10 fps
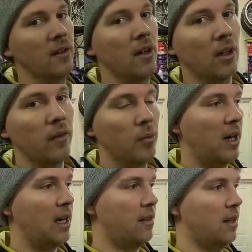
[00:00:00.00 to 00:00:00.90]
not covered
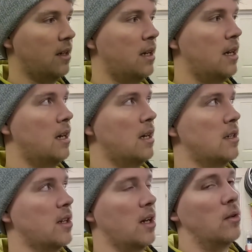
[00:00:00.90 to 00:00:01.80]
by anything.
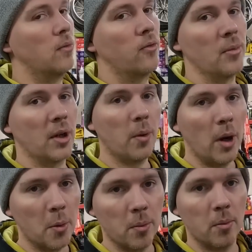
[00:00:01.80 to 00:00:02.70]
So from the quote,